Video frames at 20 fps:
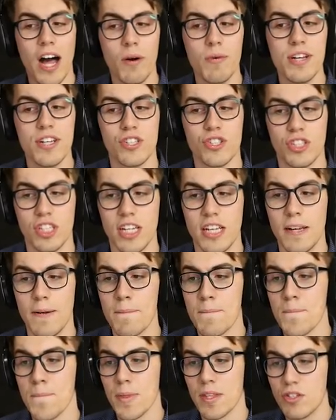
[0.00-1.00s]
always cheat
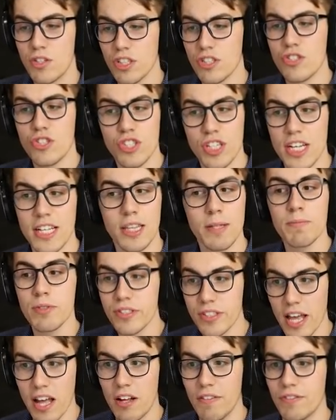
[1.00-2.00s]
just cheat
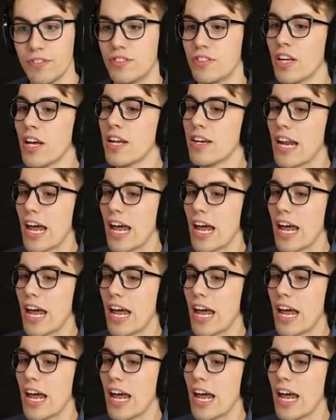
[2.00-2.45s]
themselves.